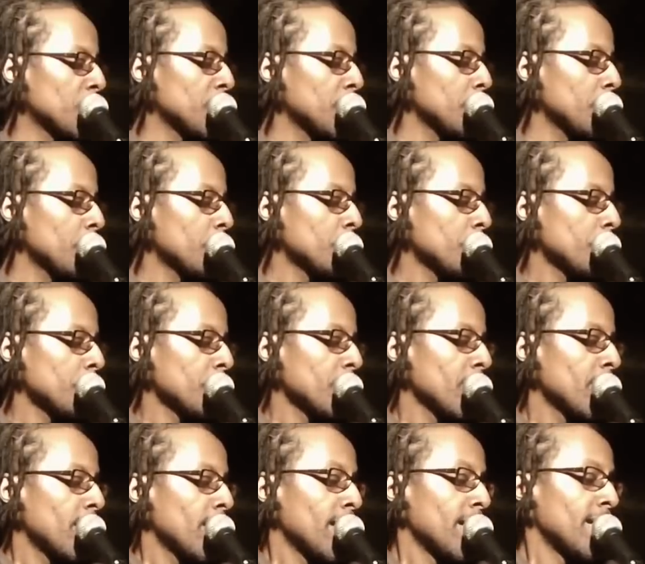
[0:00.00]
Street.
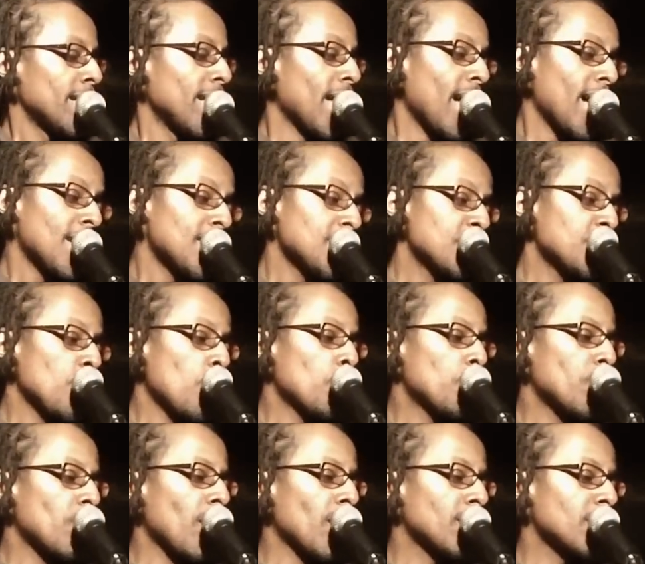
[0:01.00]
He has no
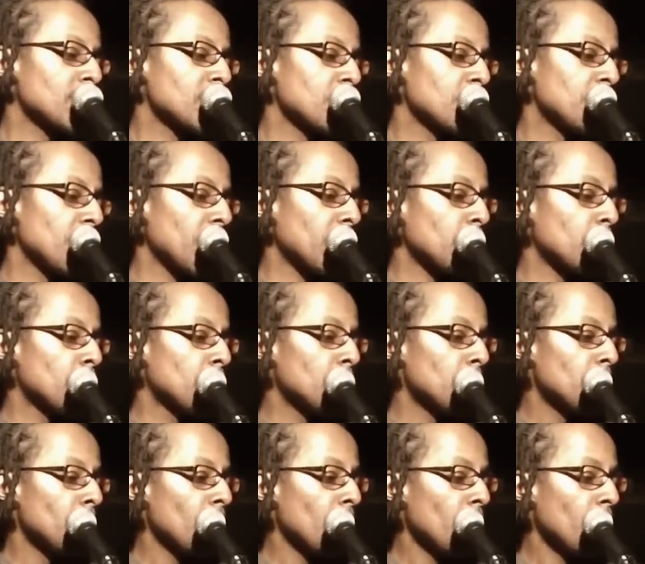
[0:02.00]
products
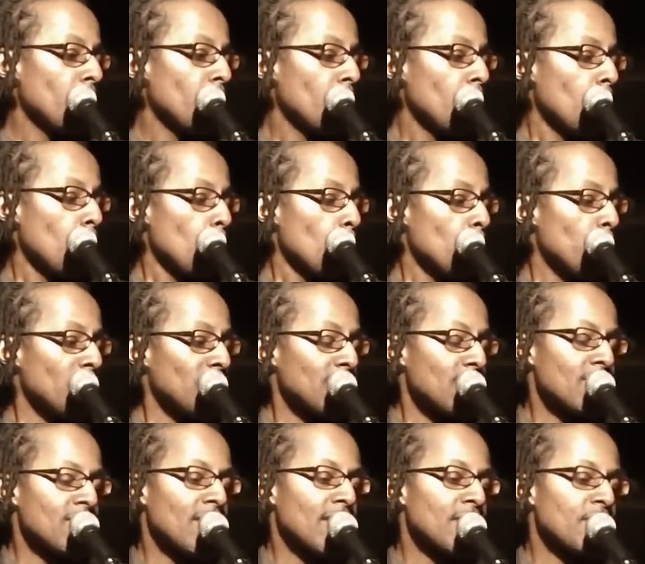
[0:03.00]
available, but
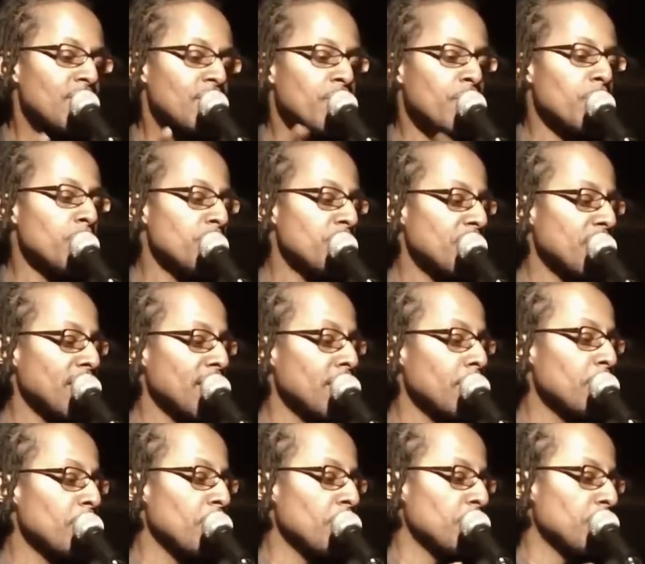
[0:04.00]
he says do see
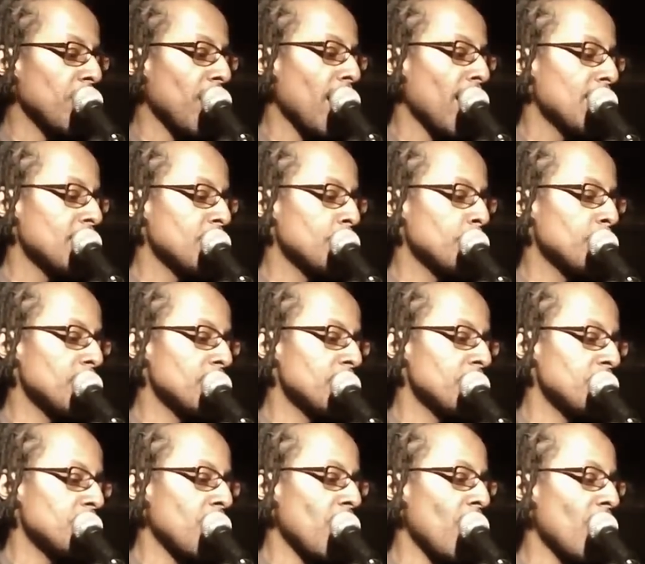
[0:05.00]
him for flyers and
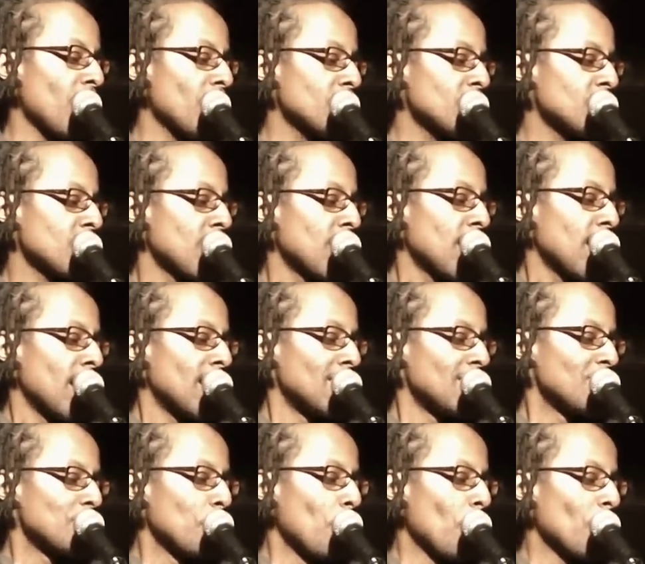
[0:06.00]
business cards, and
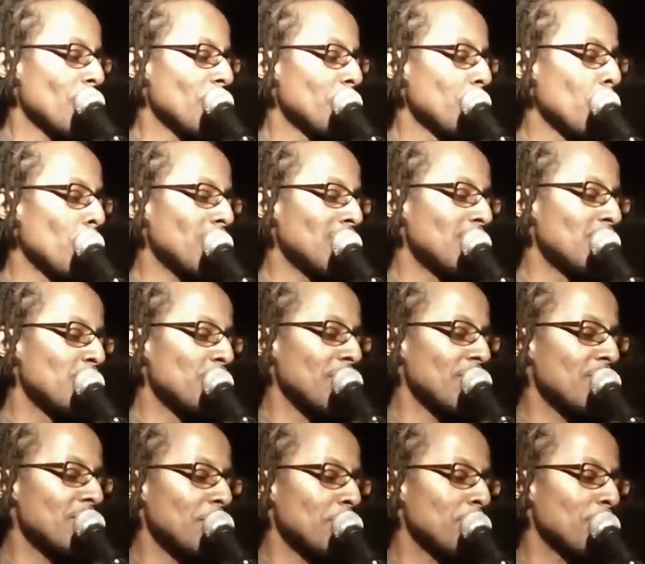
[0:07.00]
he's more than willing to
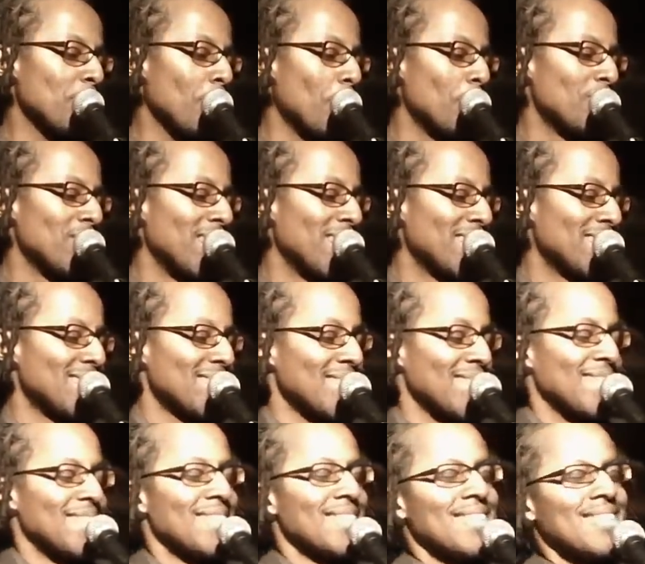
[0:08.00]
accept
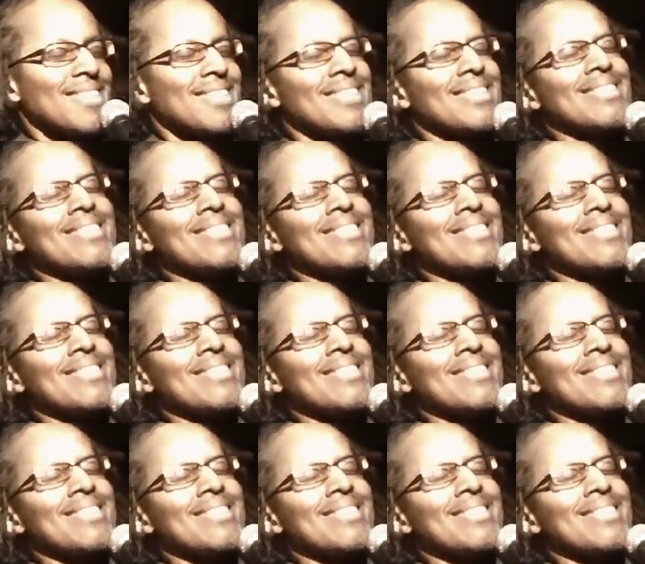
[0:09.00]
donations.